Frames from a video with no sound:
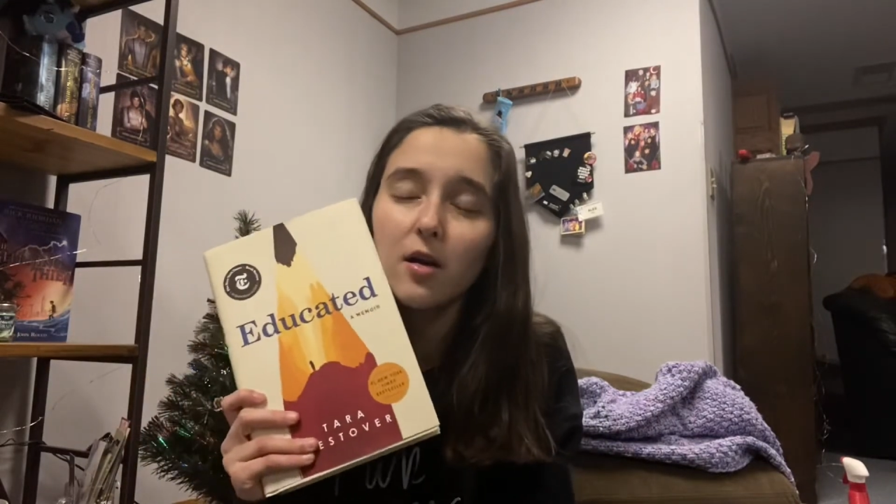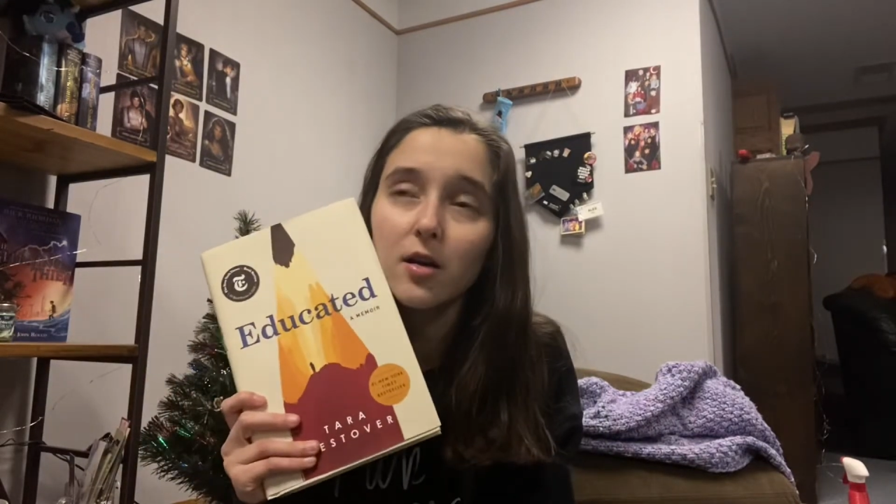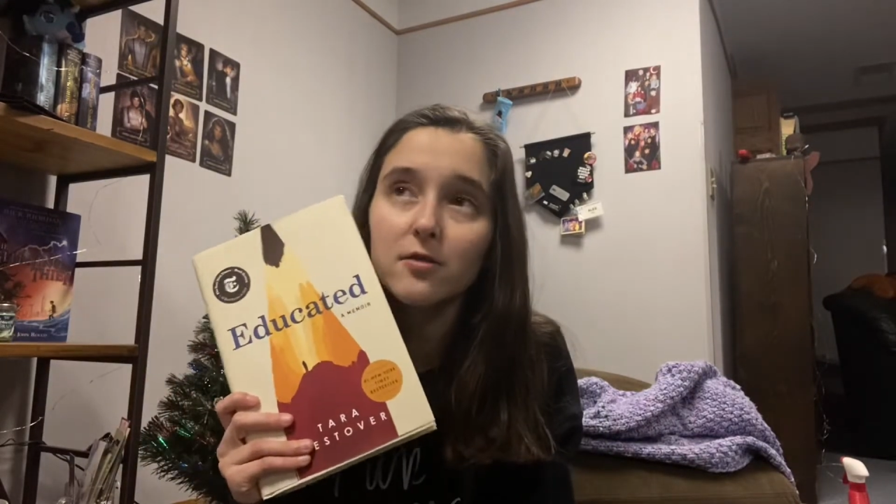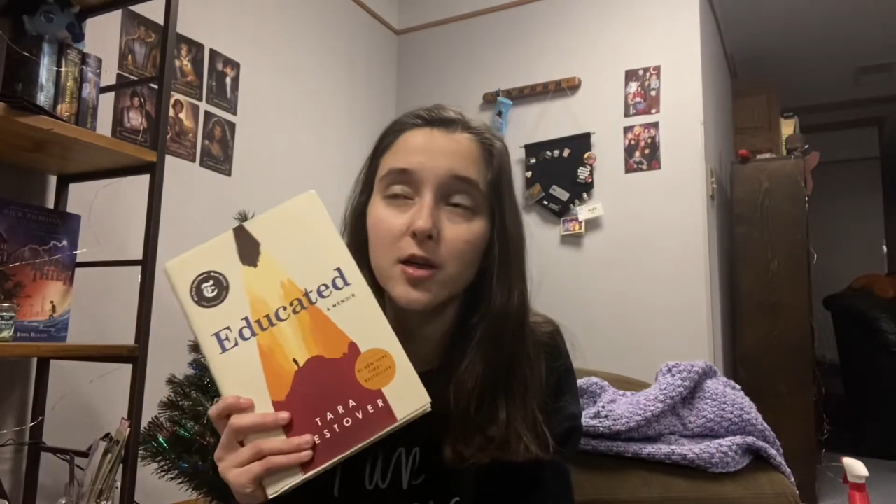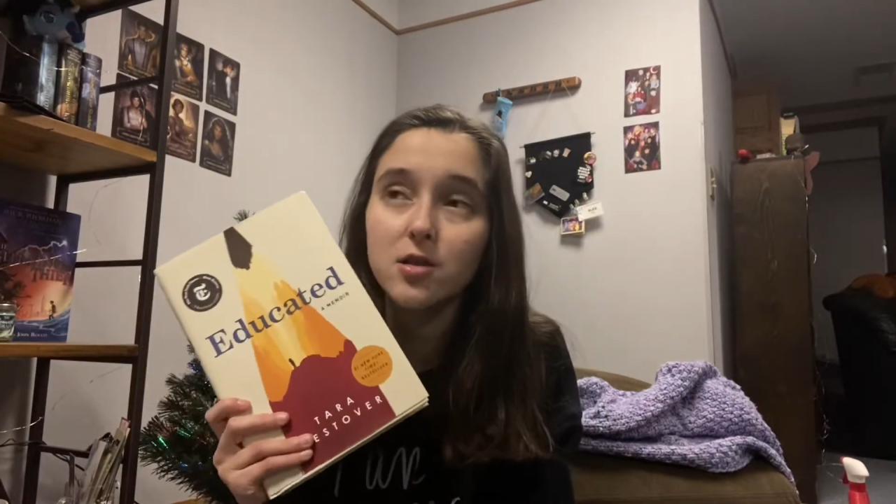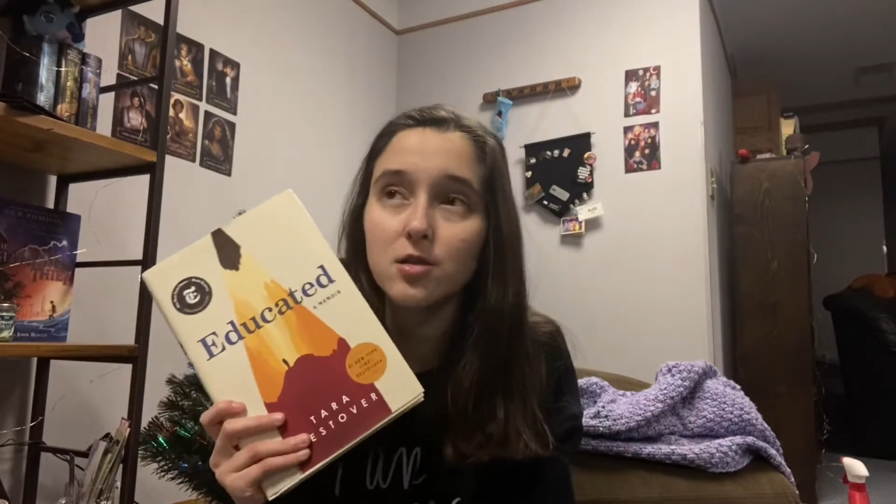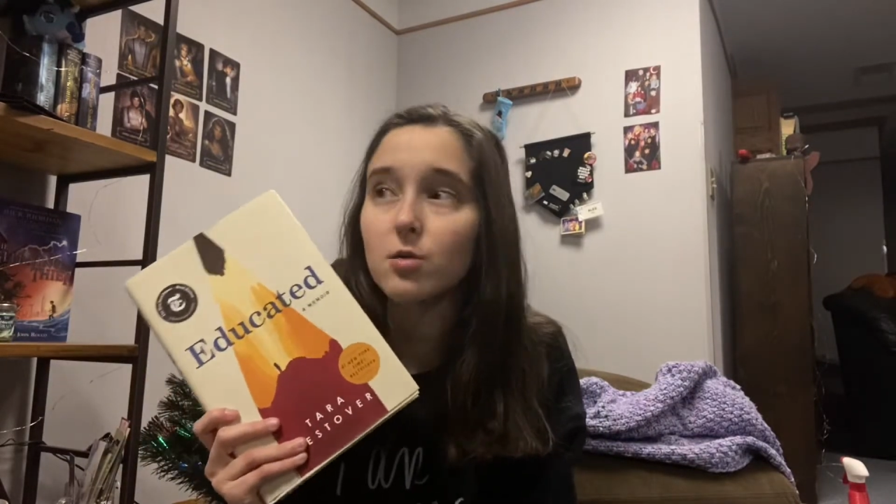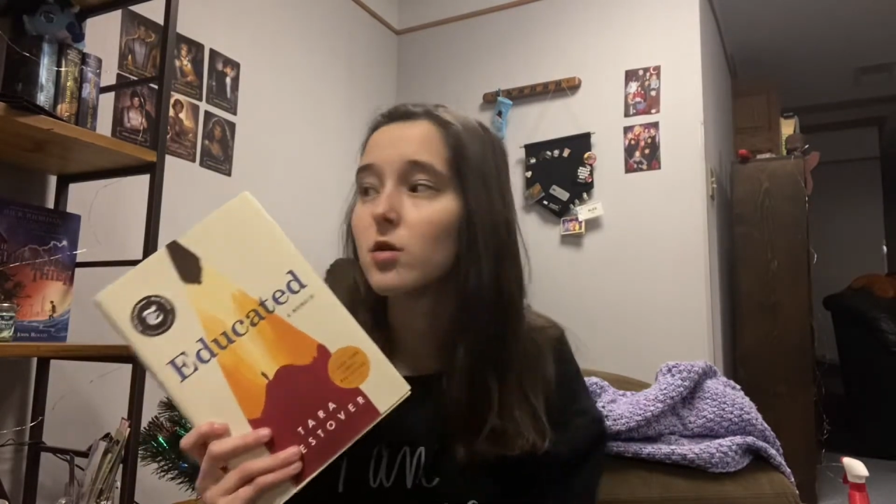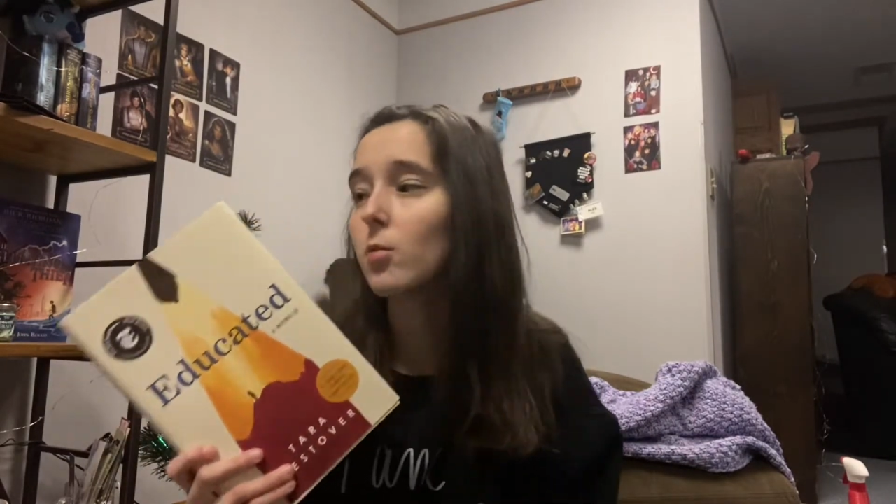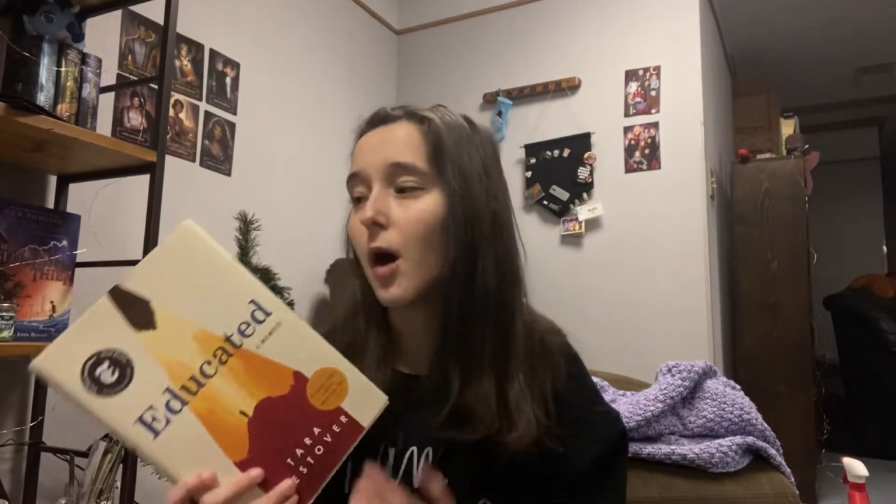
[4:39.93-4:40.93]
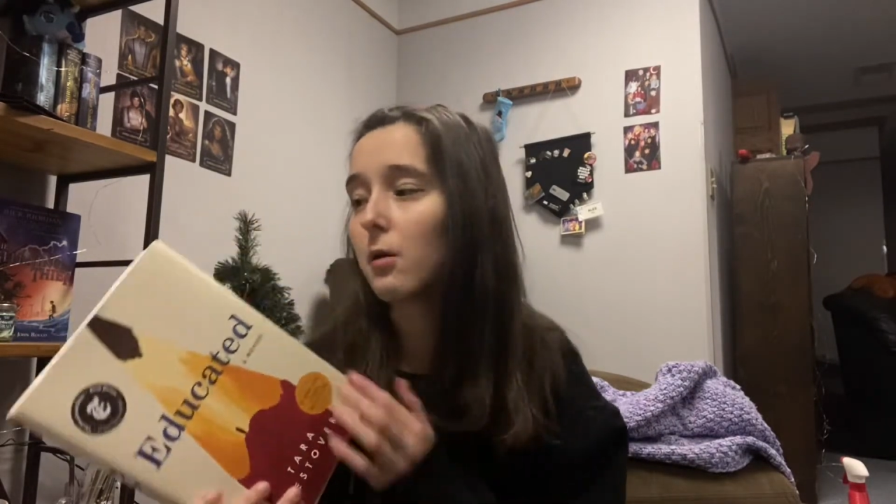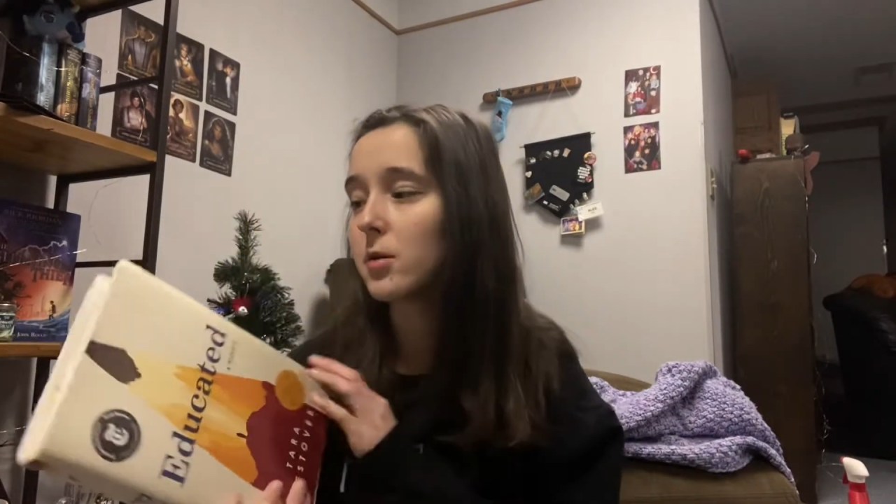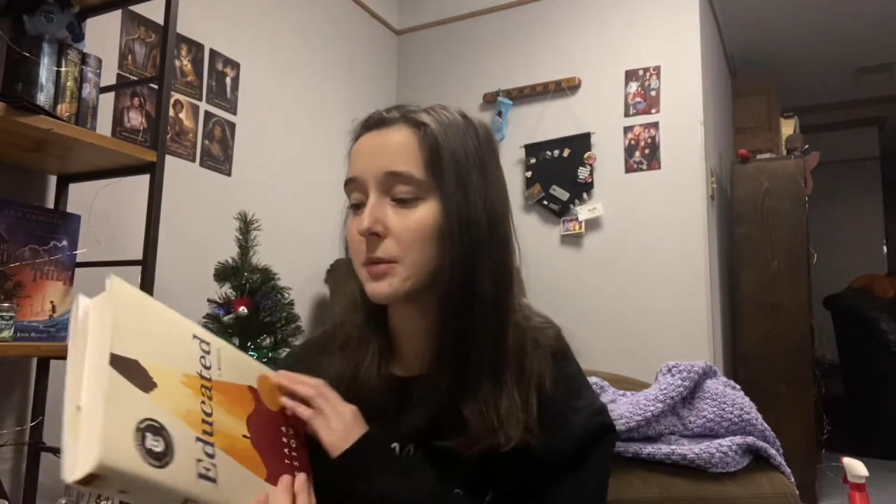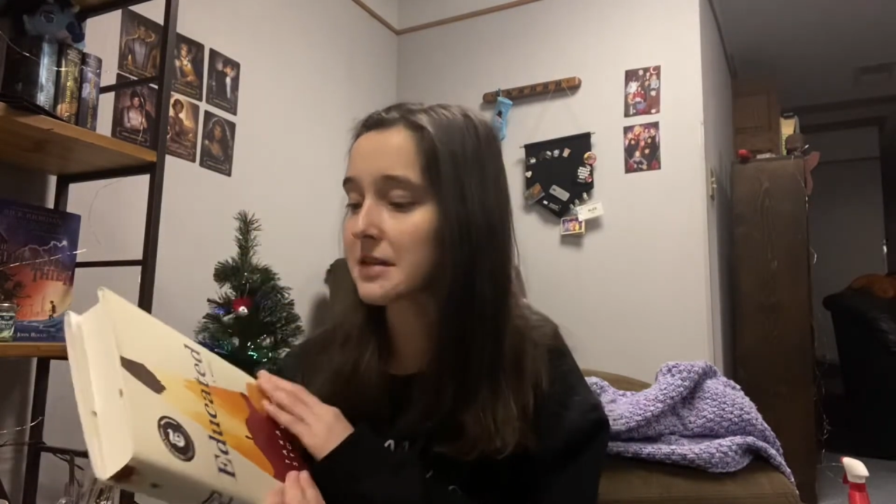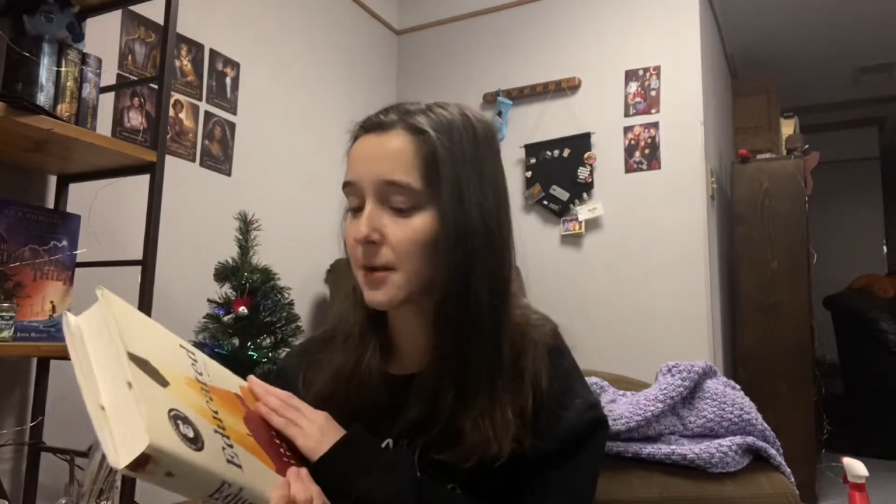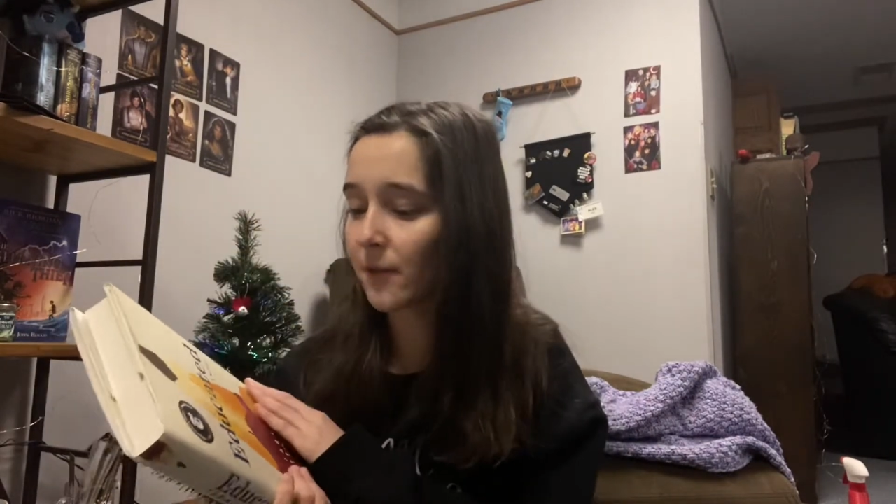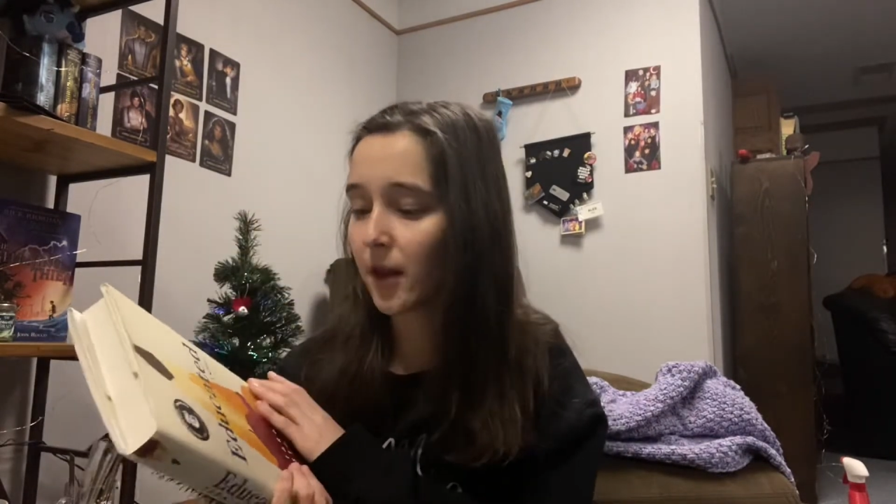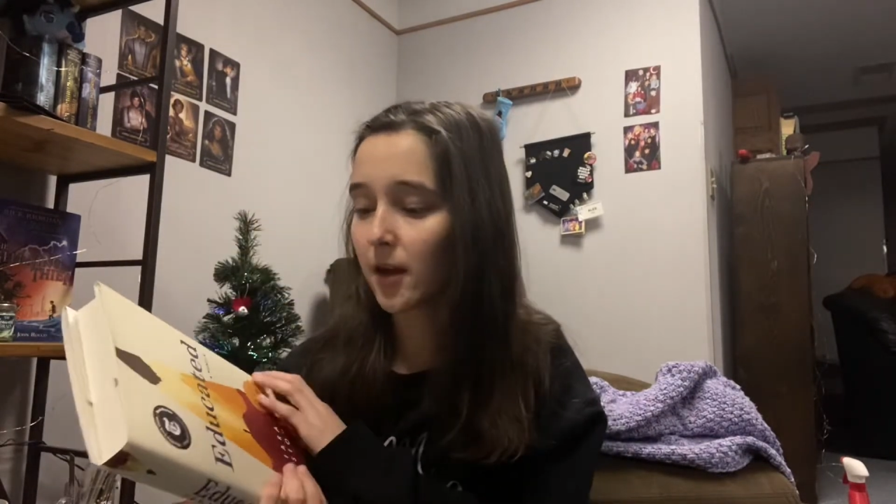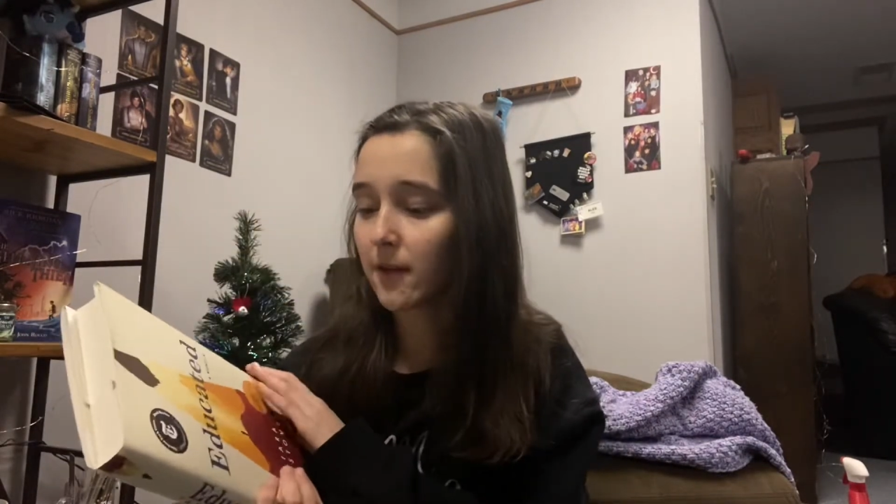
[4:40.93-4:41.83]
and if I do, it'll probably be something